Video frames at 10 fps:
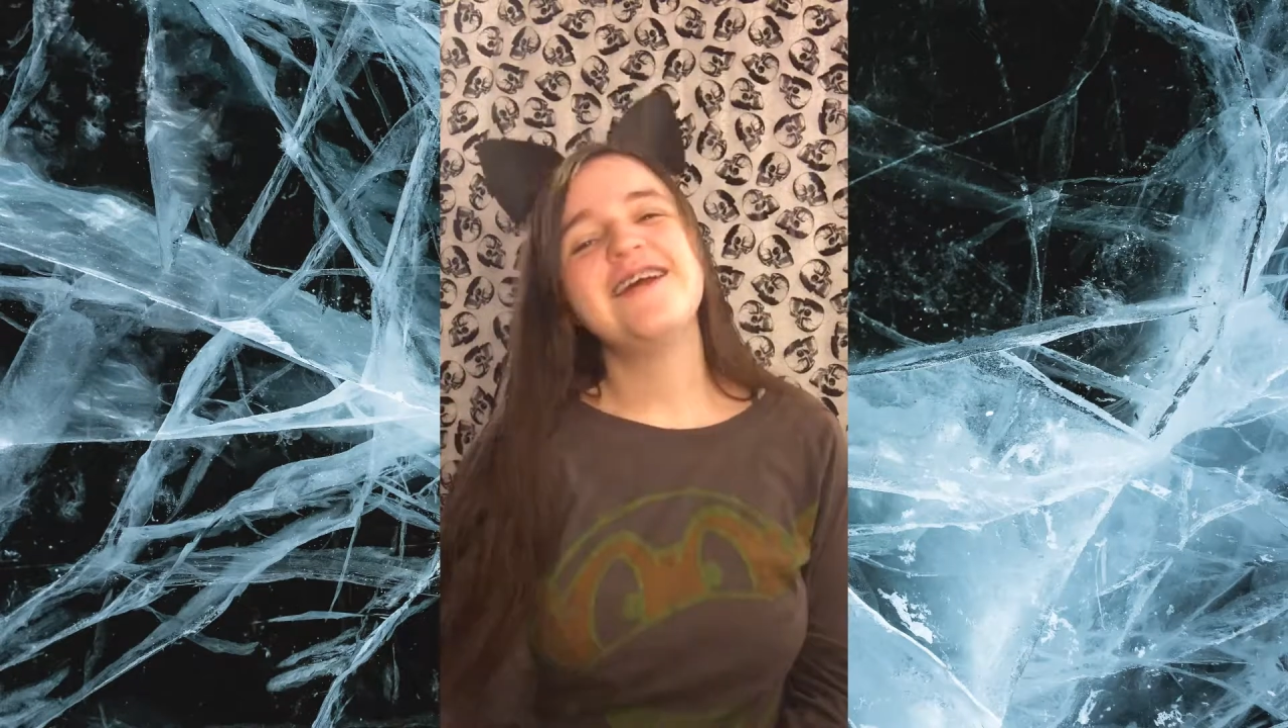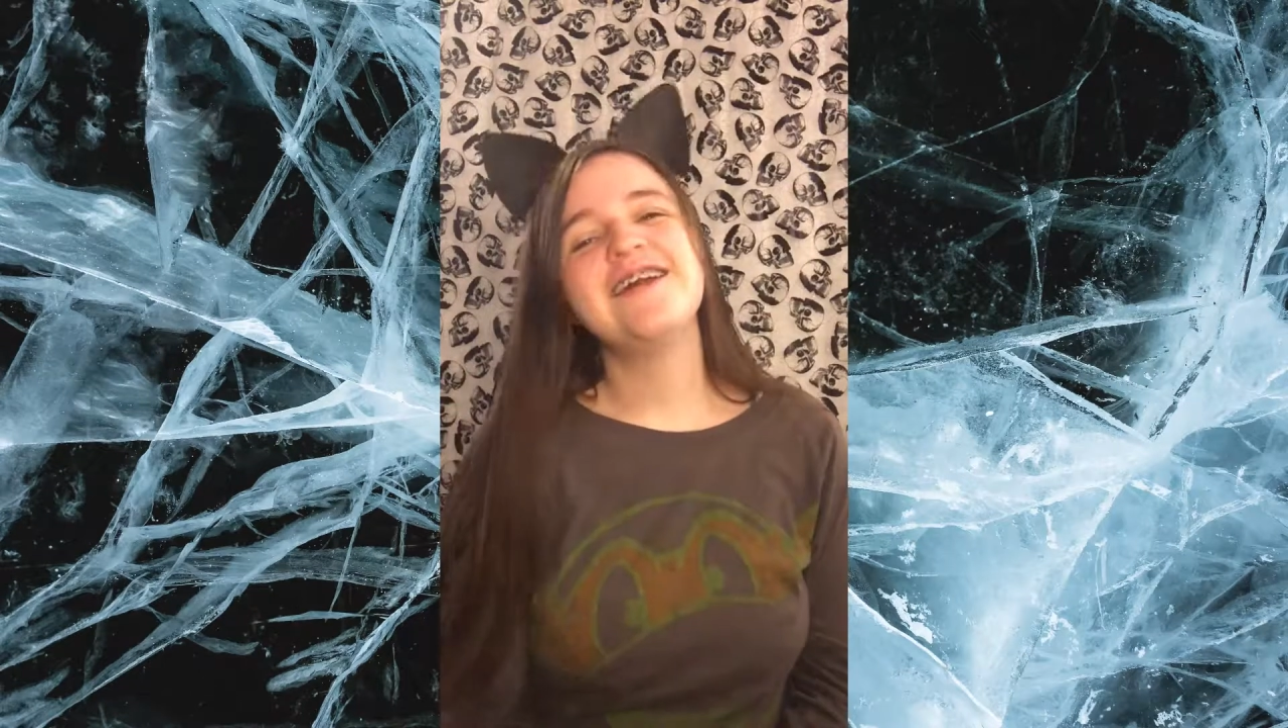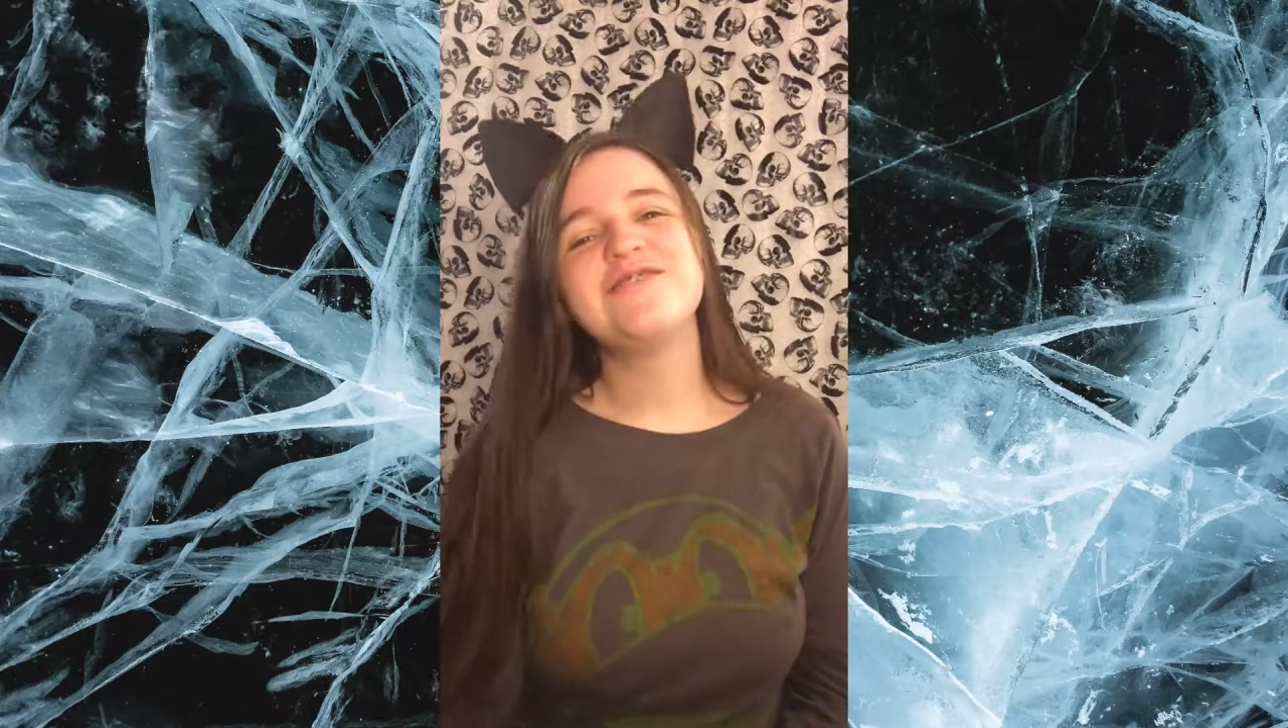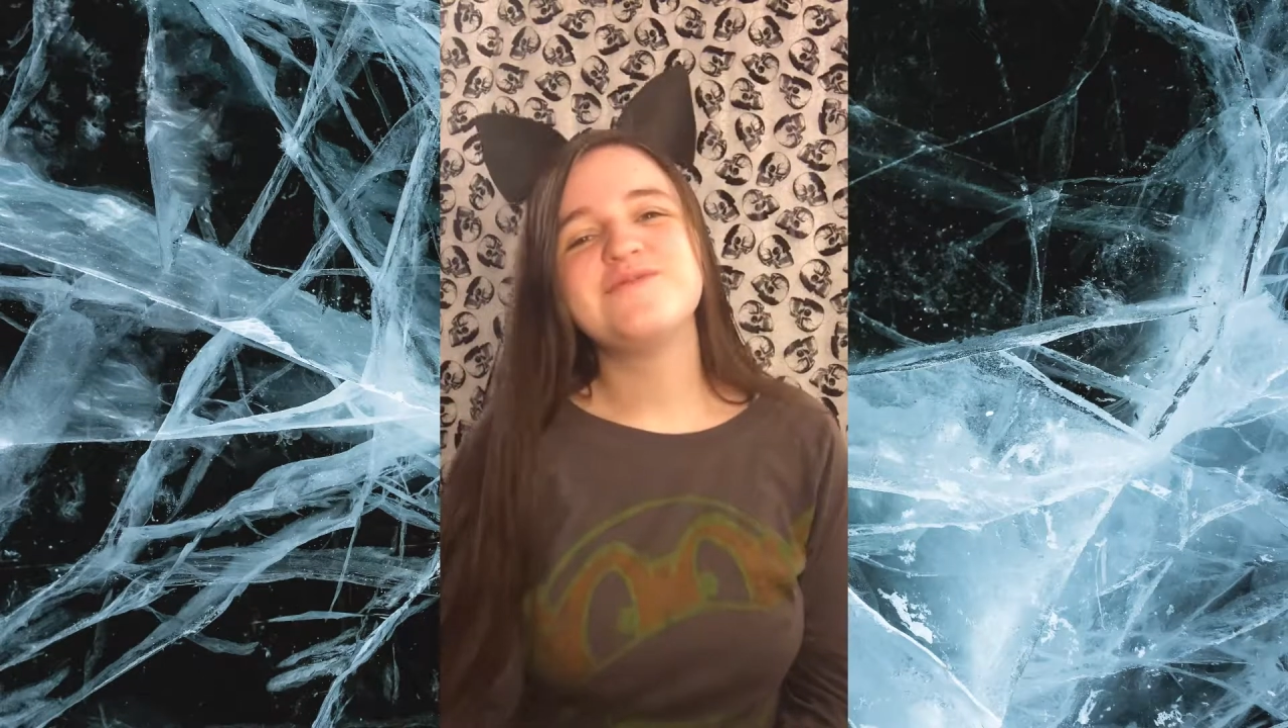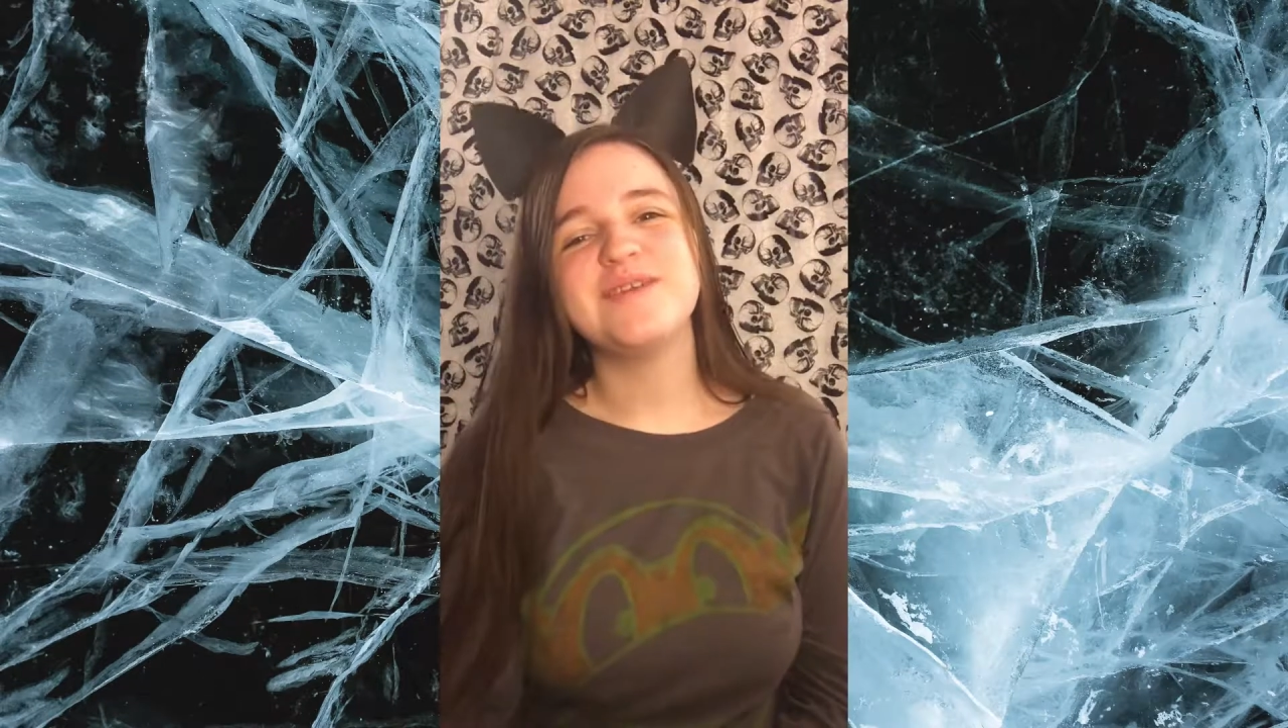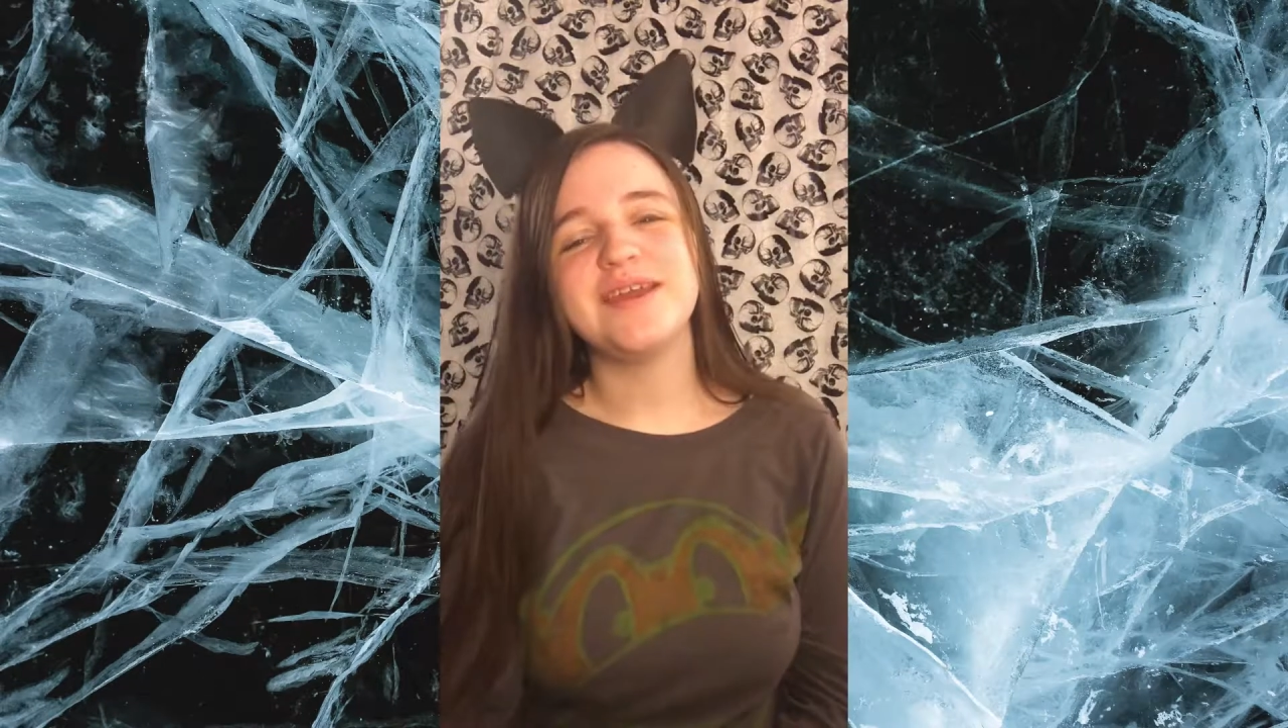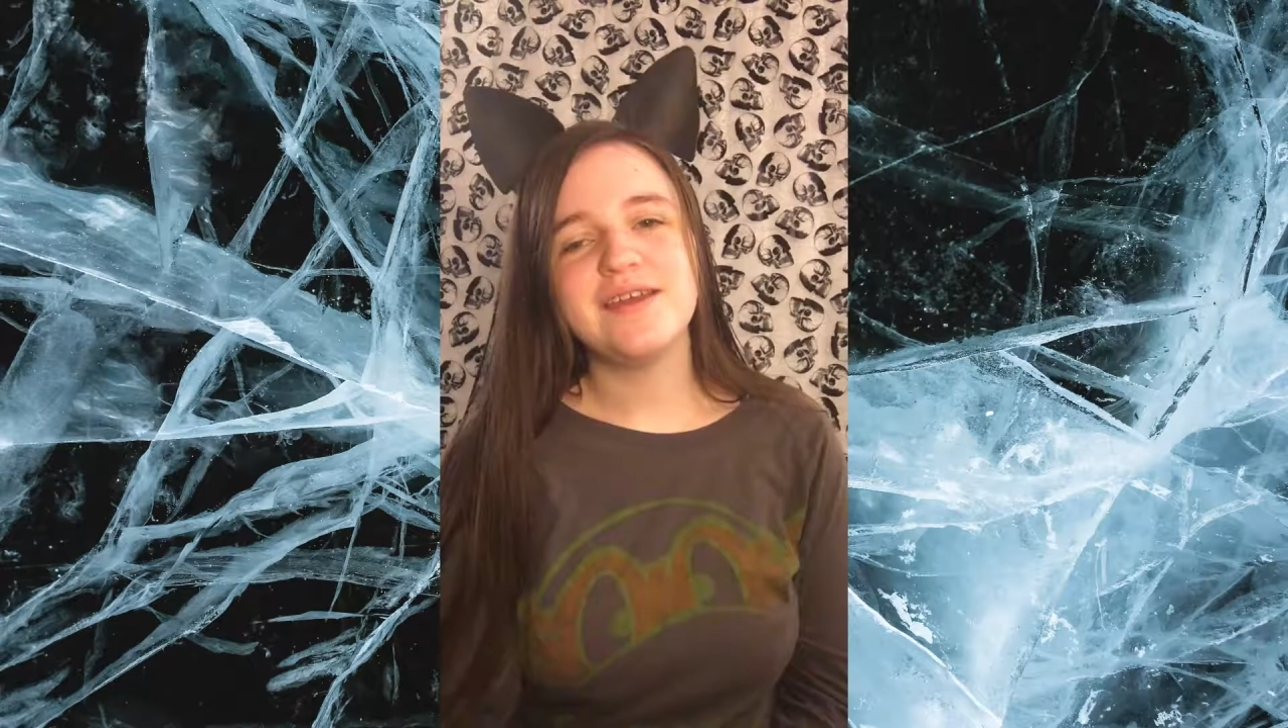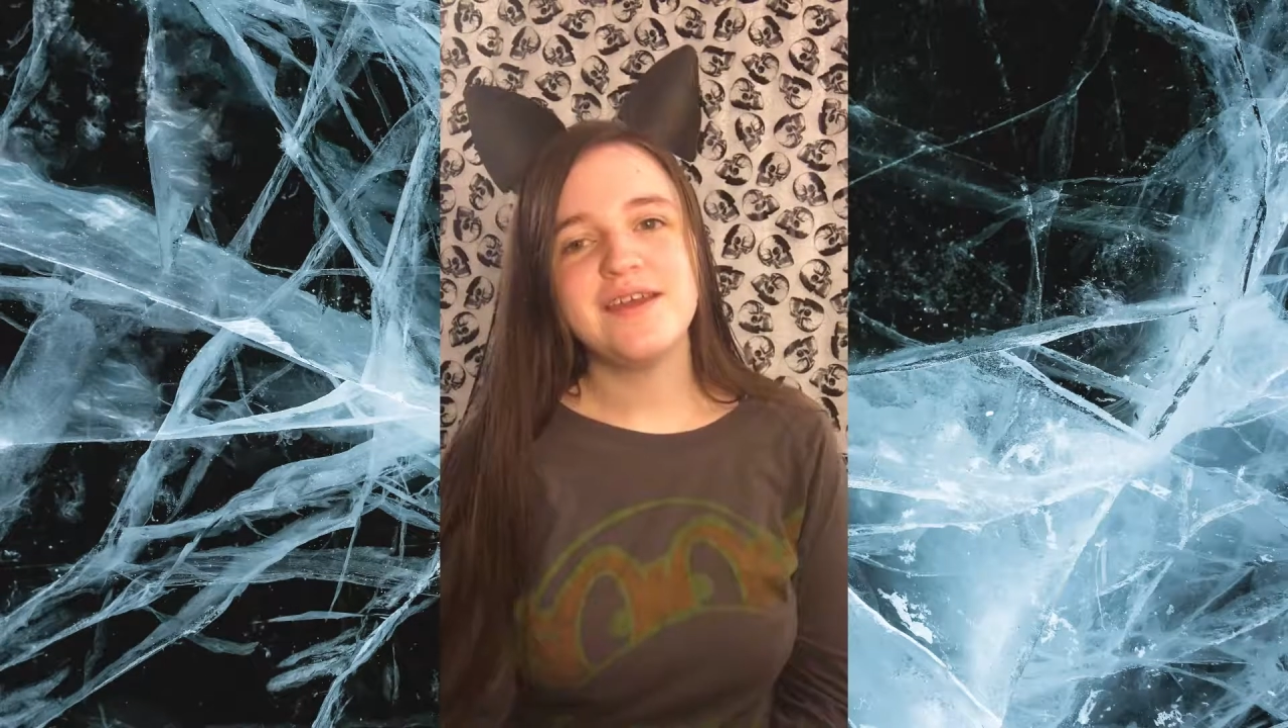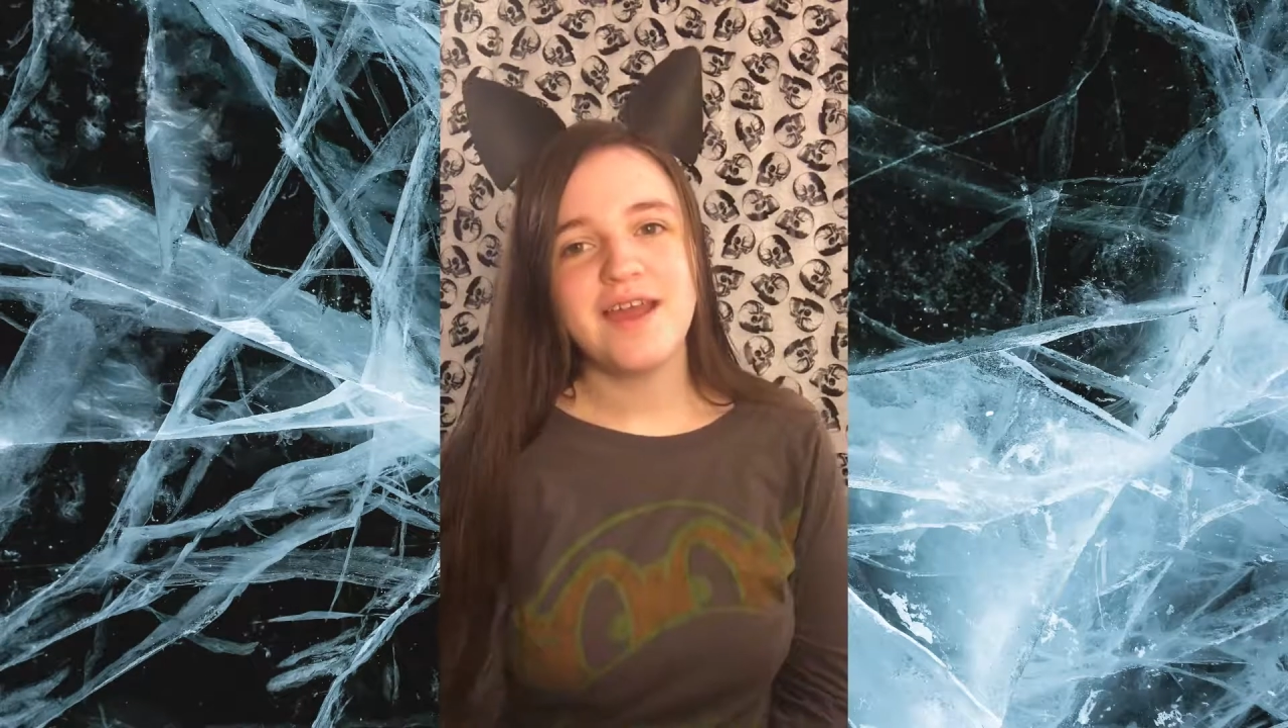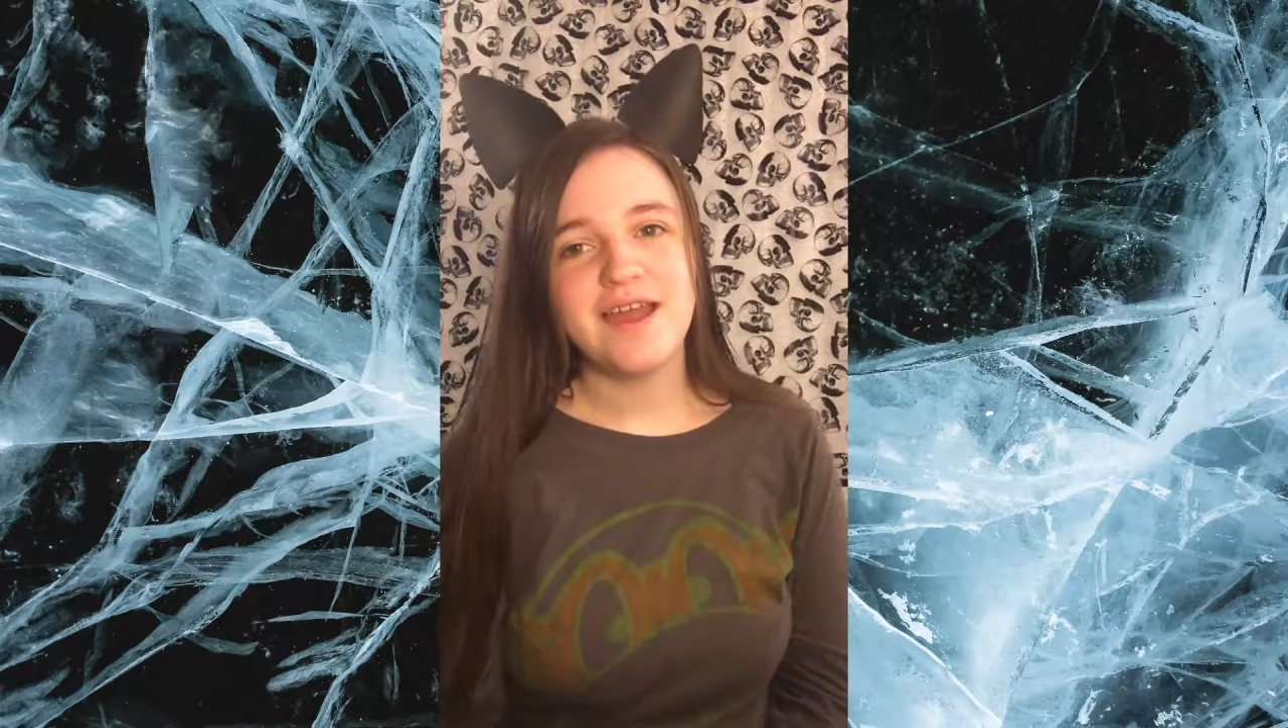it's me,